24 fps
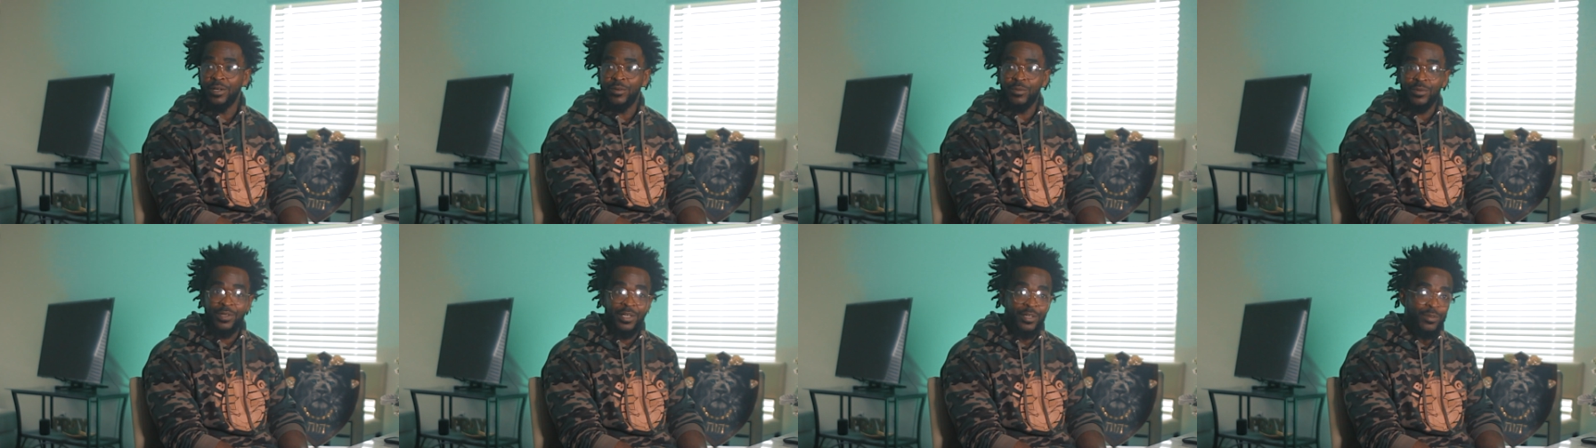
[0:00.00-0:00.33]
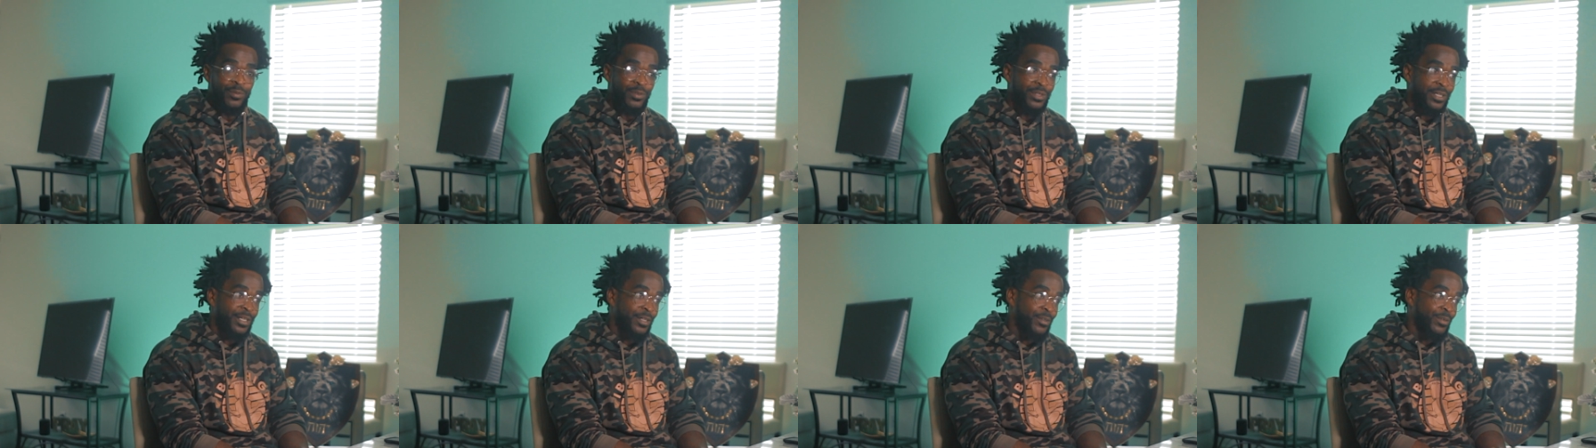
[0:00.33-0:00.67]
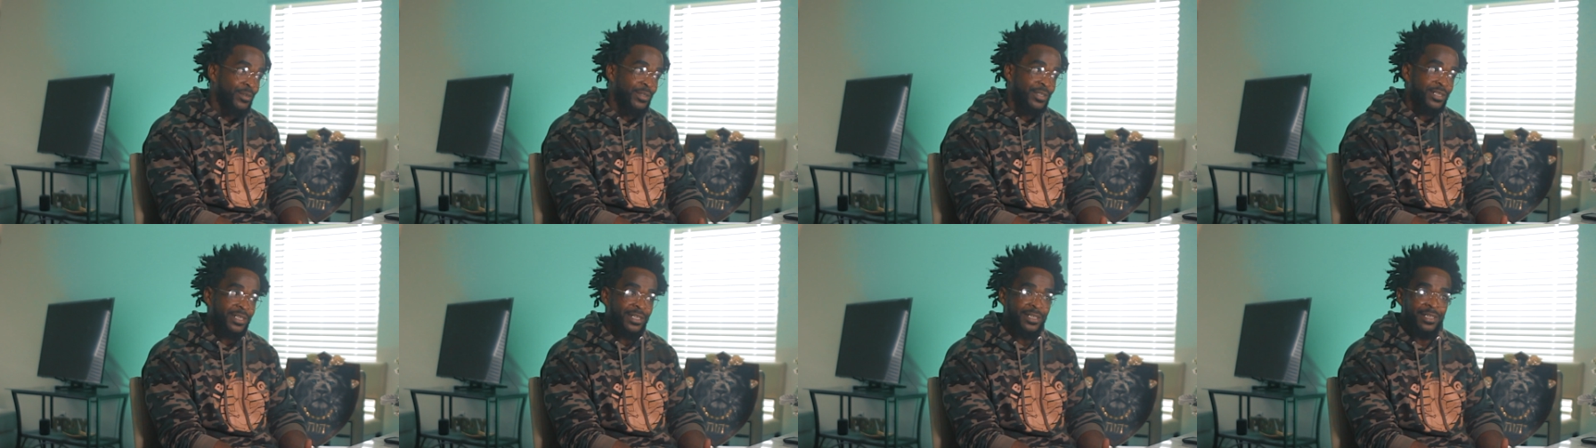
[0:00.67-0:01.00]
it, it, it
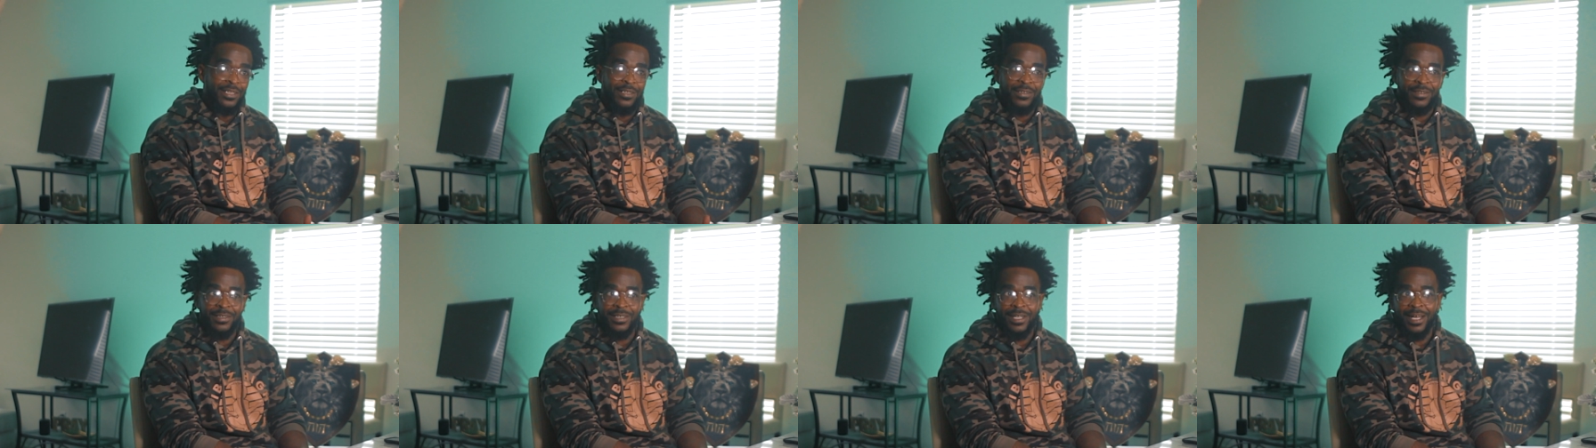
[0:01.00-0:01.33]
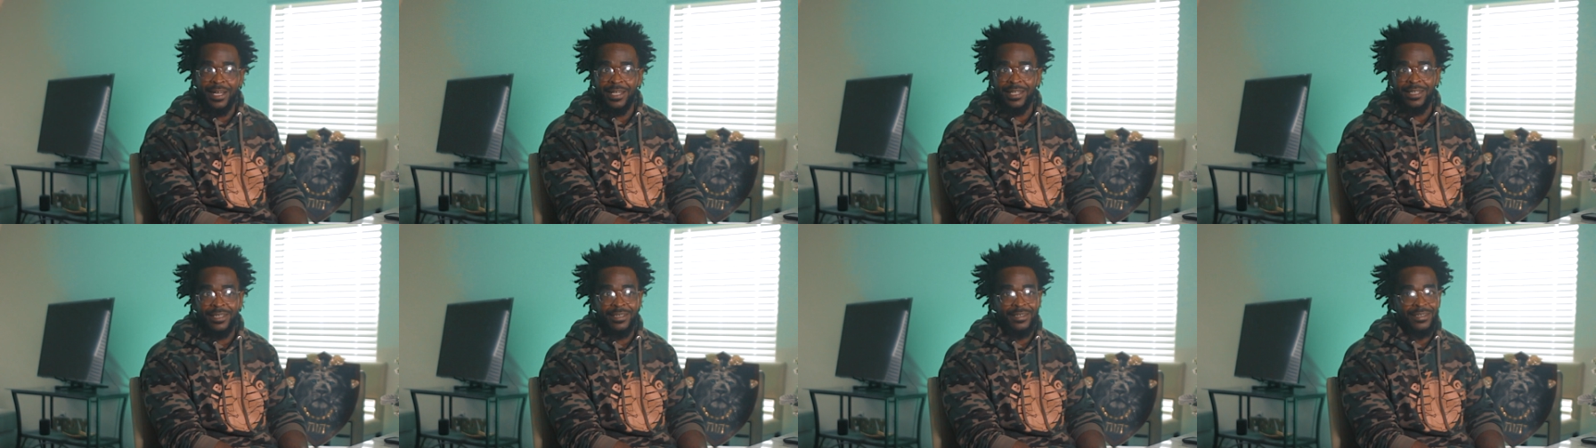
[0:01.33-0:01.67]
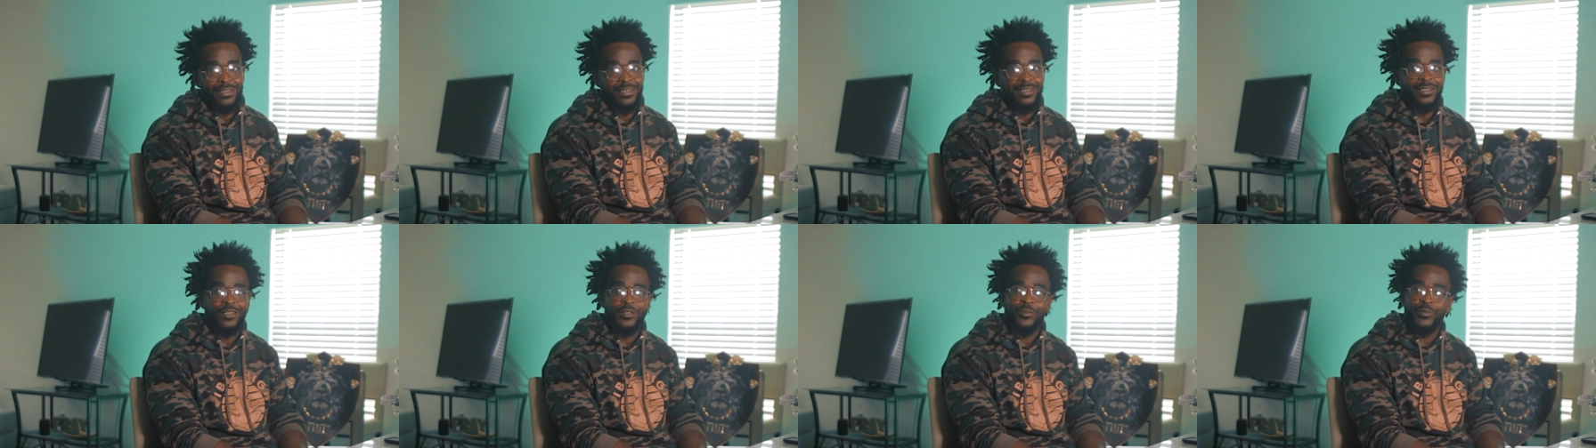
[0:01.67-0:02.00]
was it was
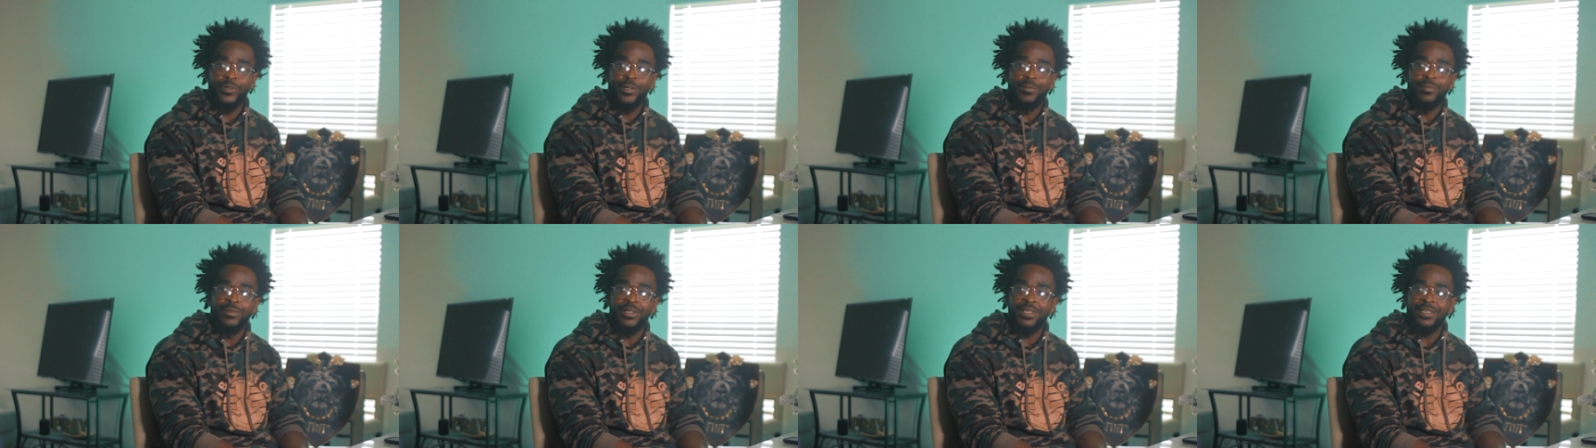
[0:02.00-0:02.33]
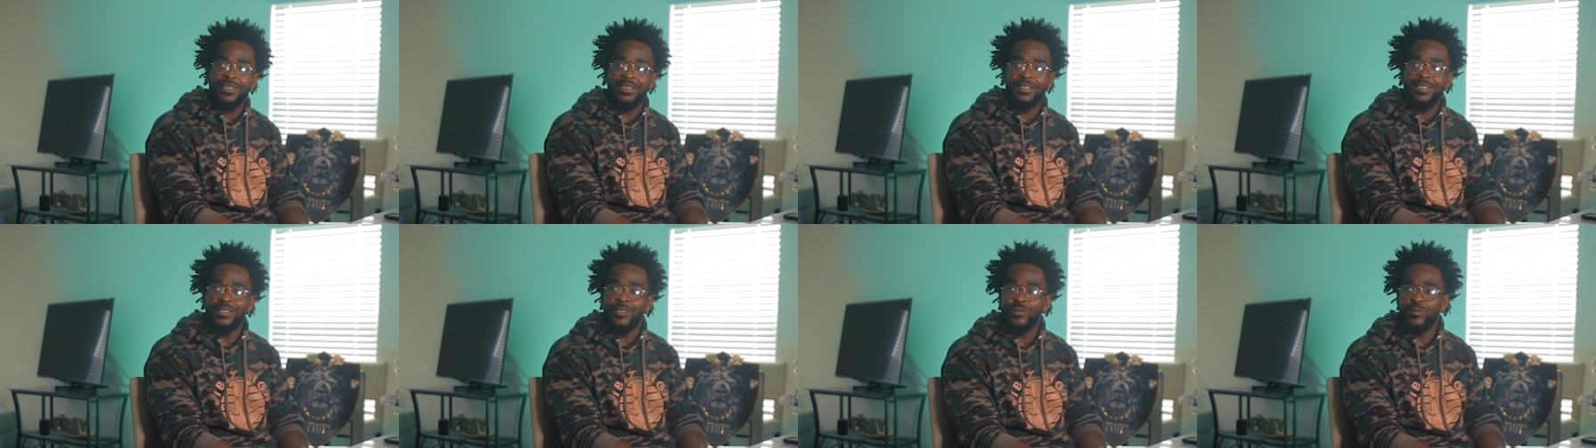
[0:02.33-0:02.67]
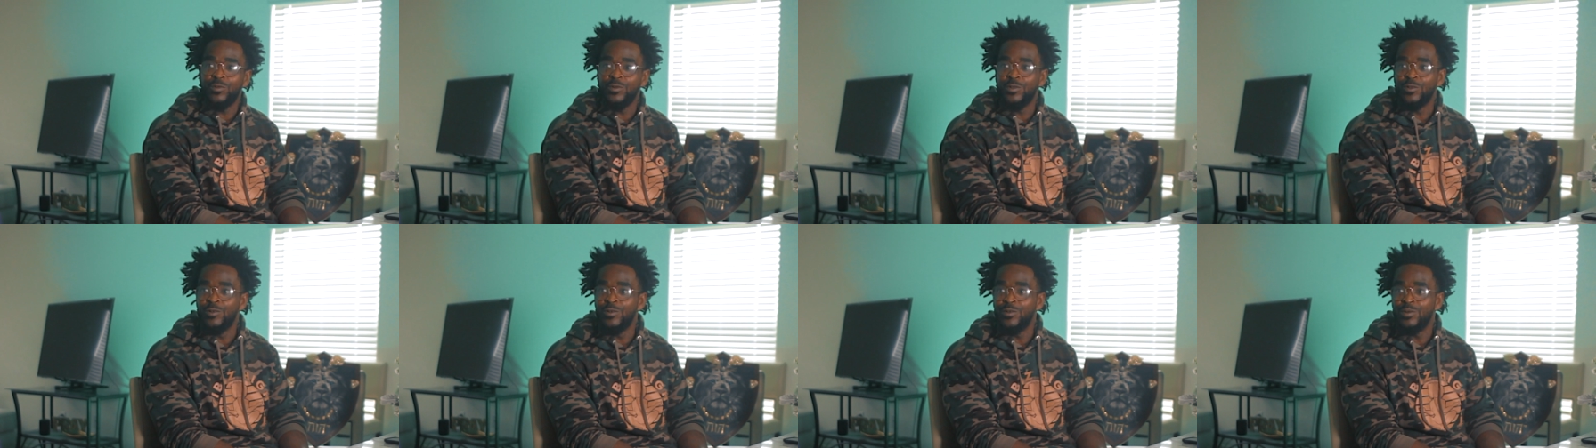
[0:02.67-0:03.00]
like three months in the
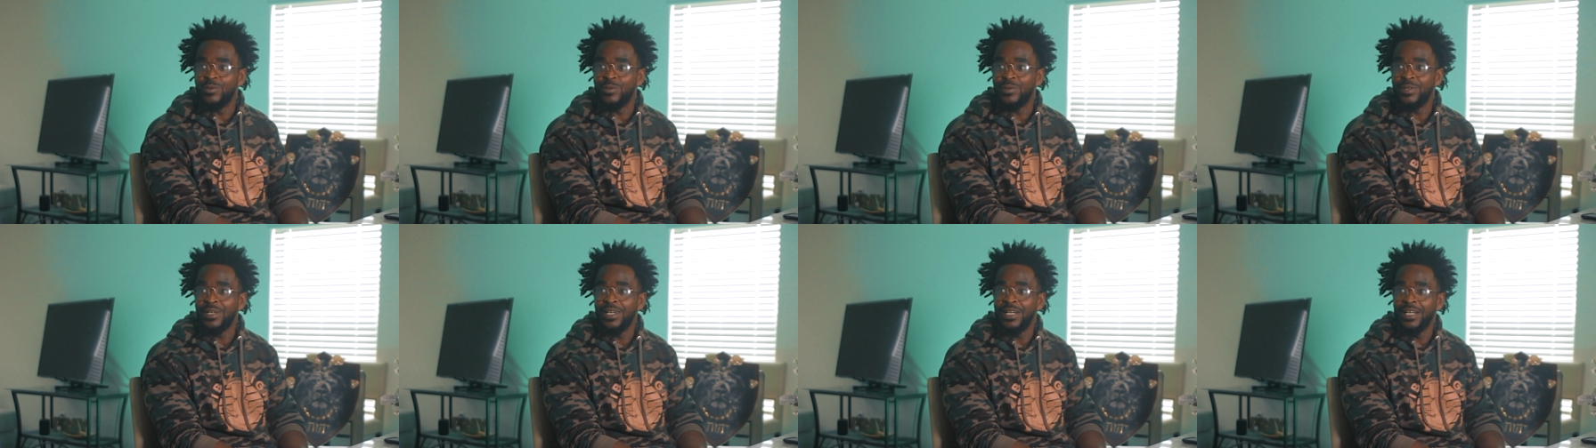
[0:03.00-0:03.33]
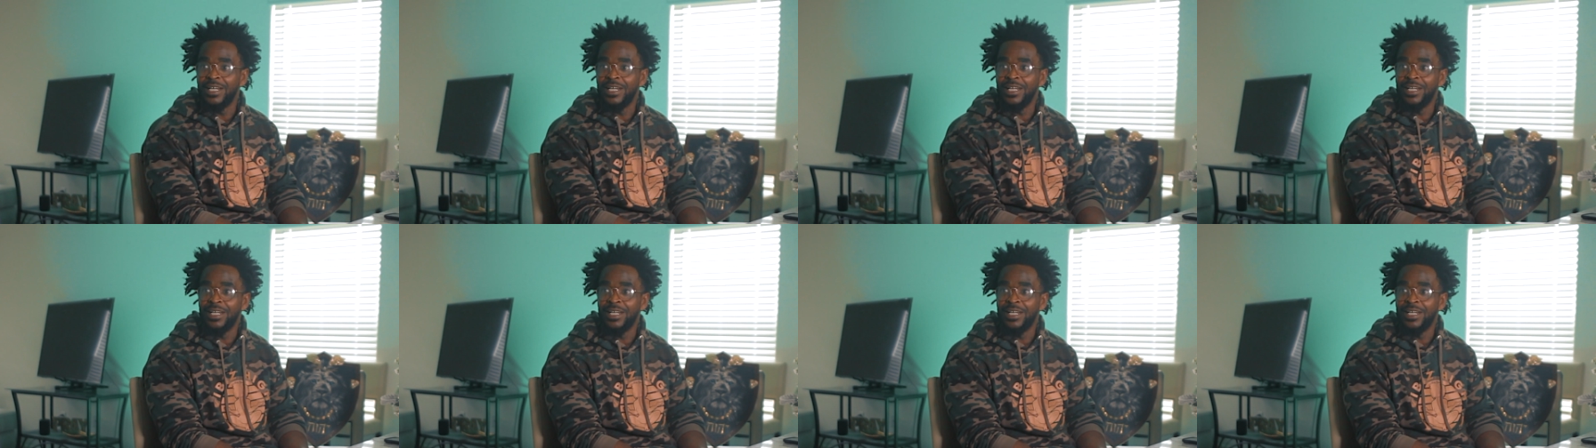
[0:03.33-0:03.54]
womb,